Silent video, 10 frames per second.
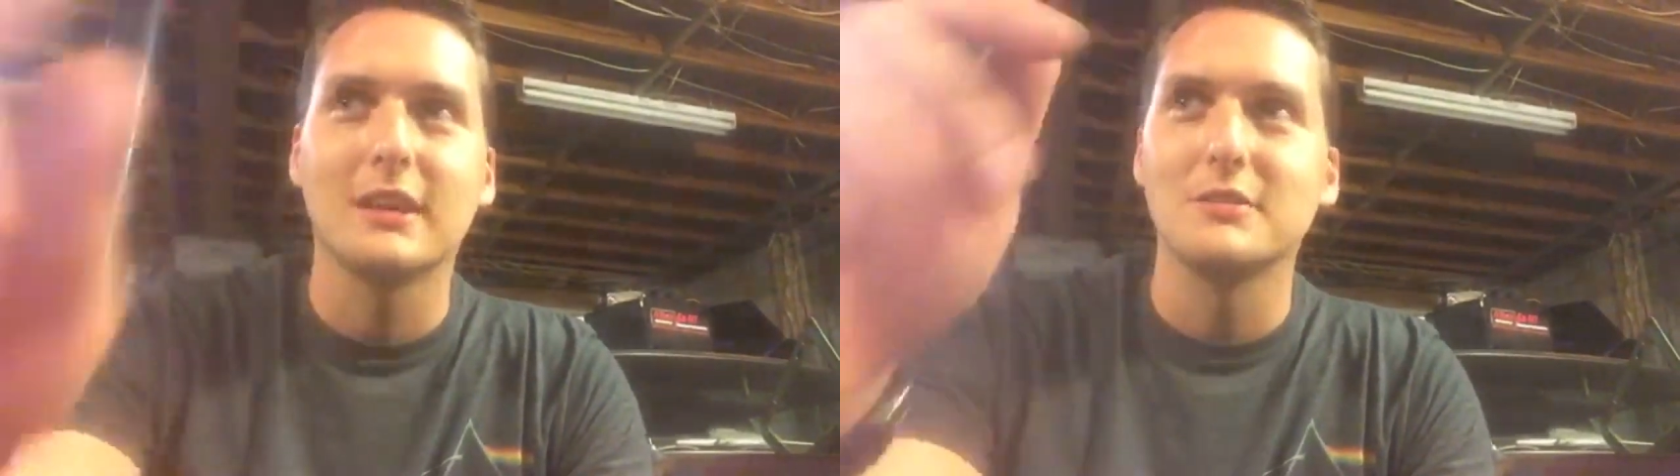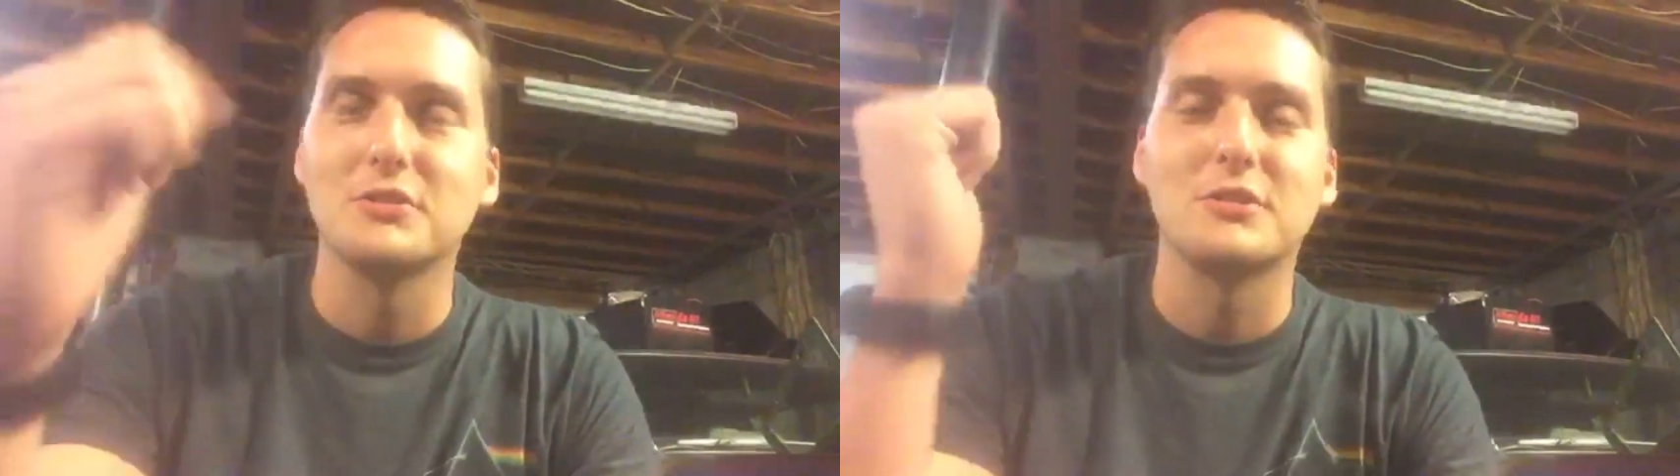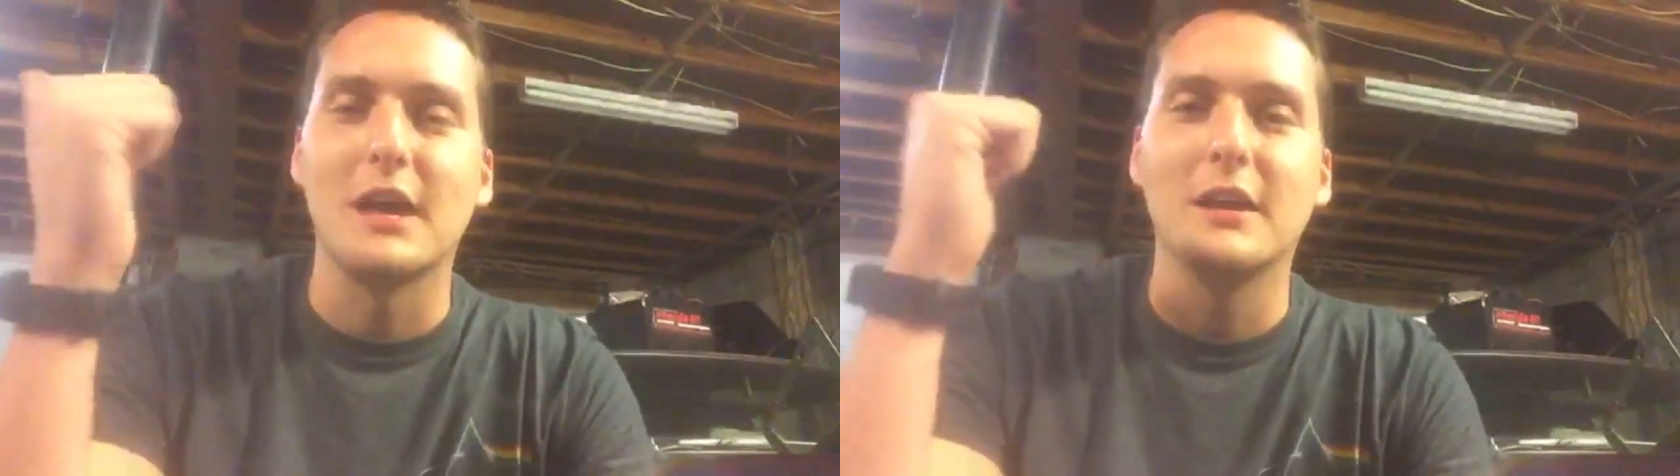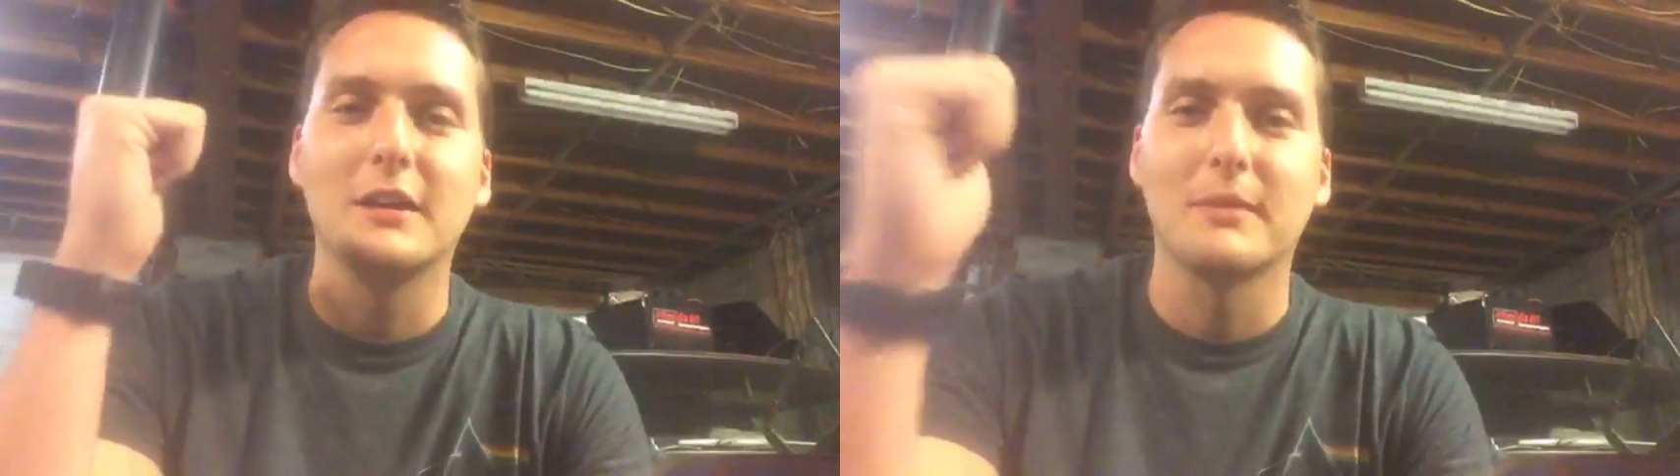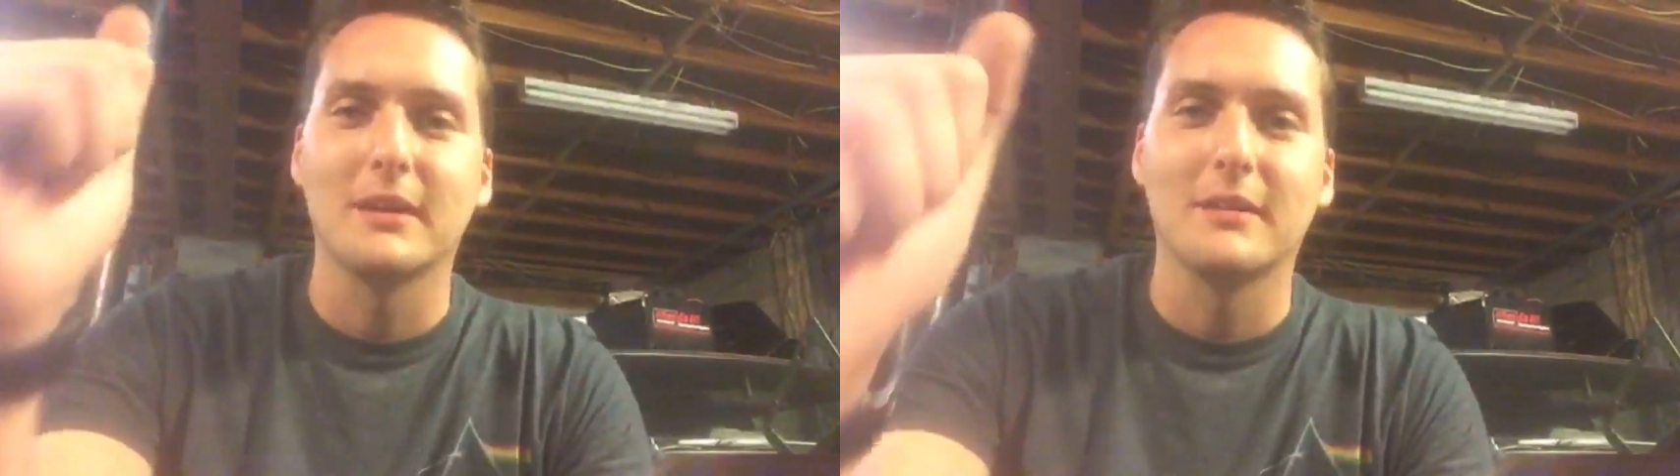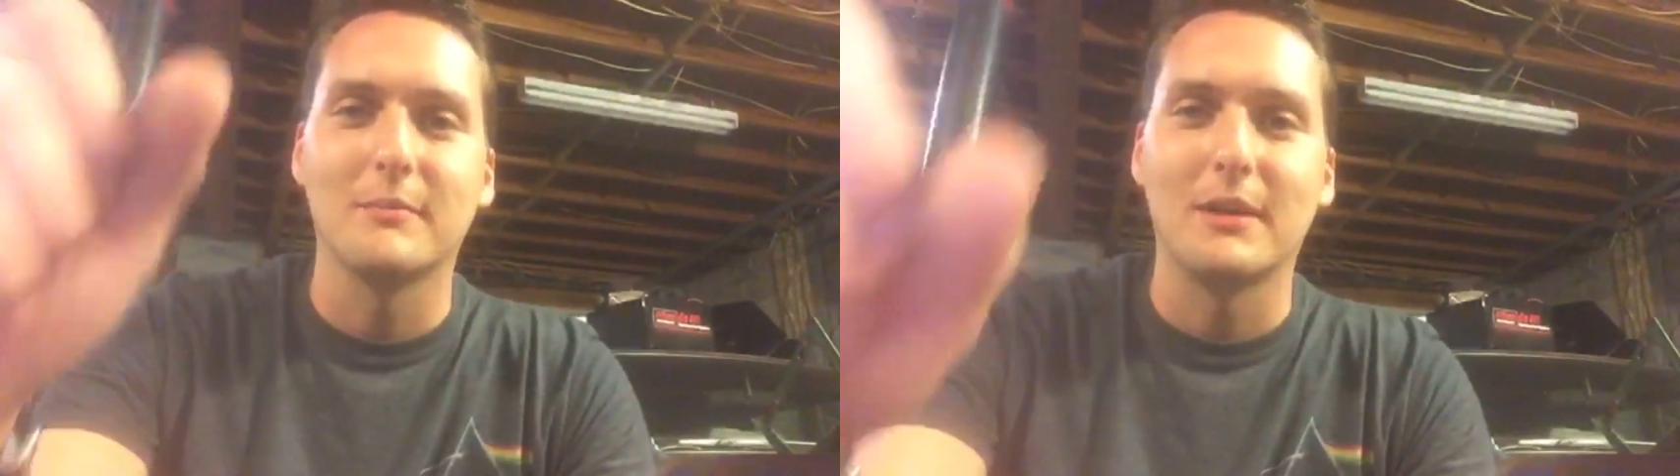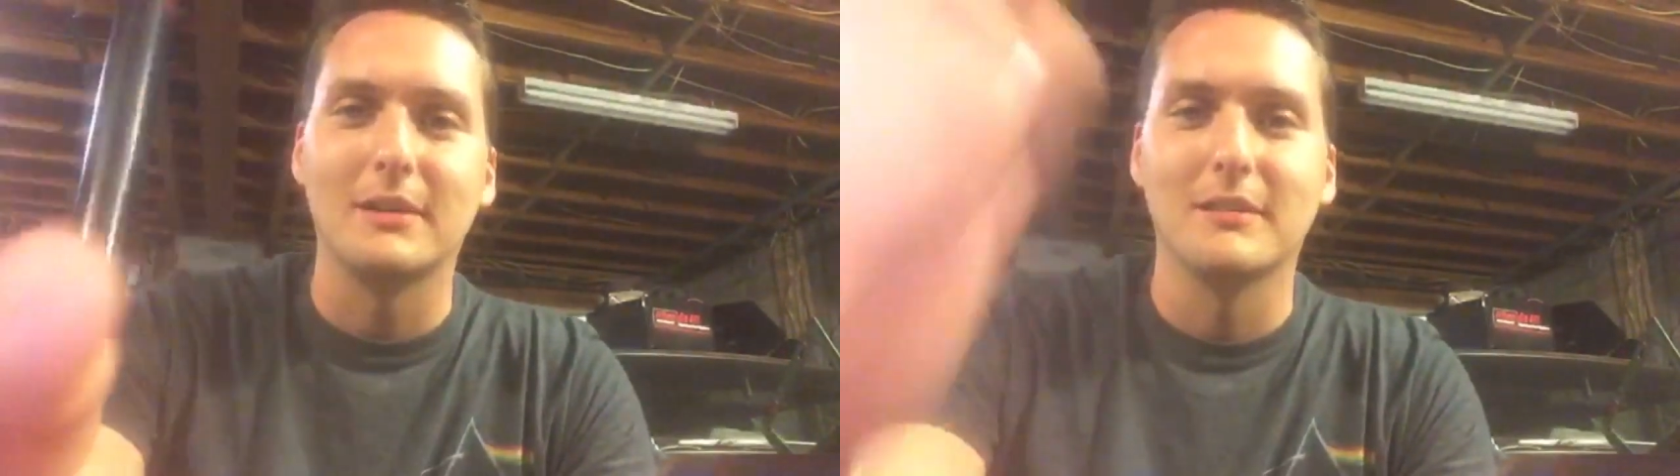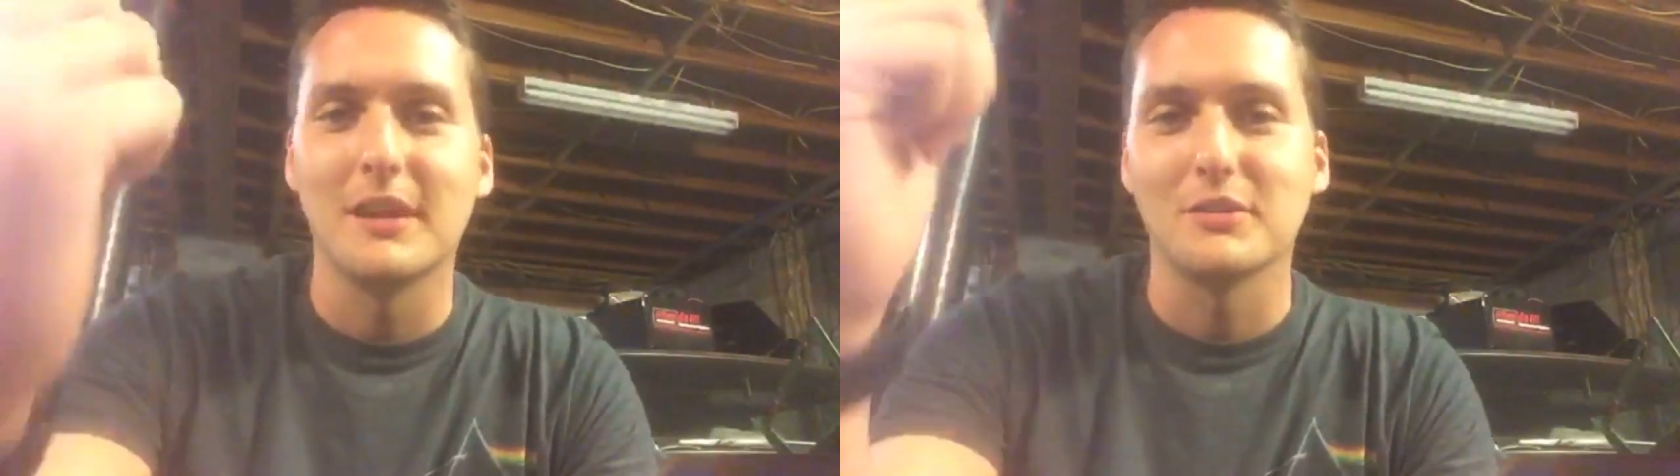just editing my
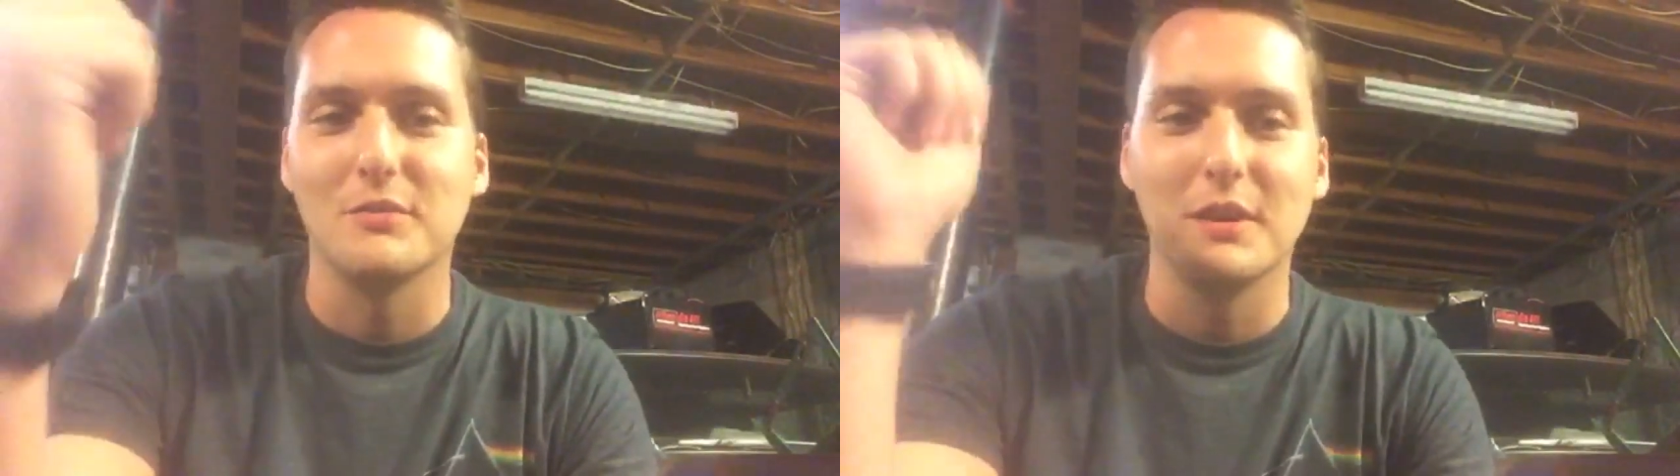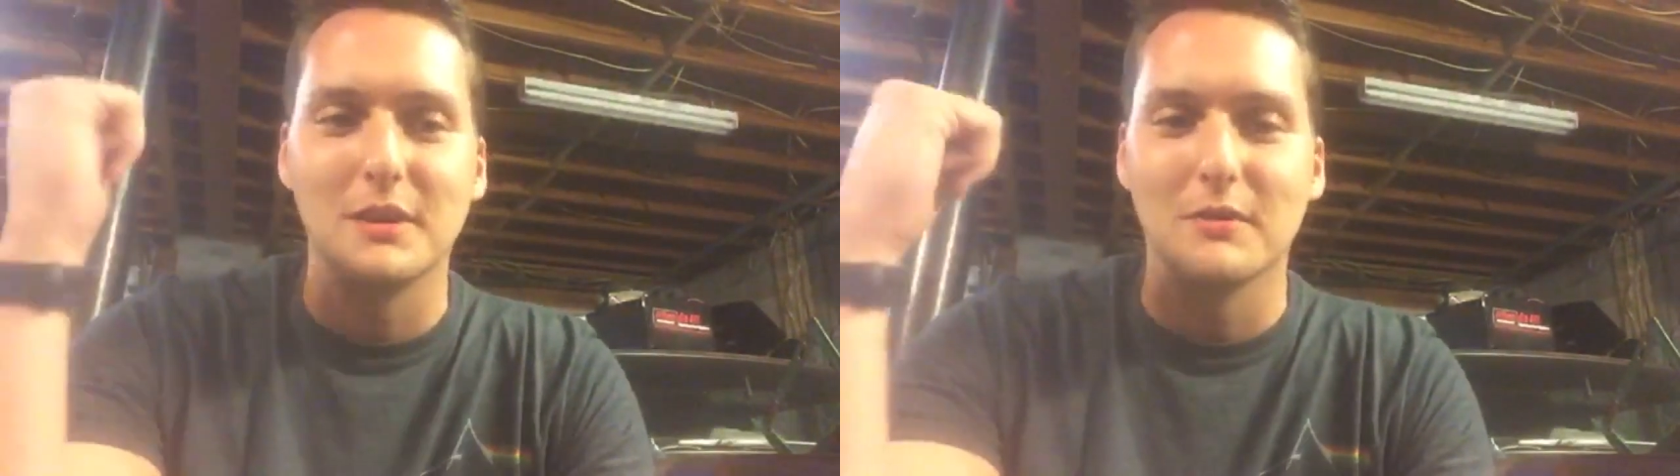next video.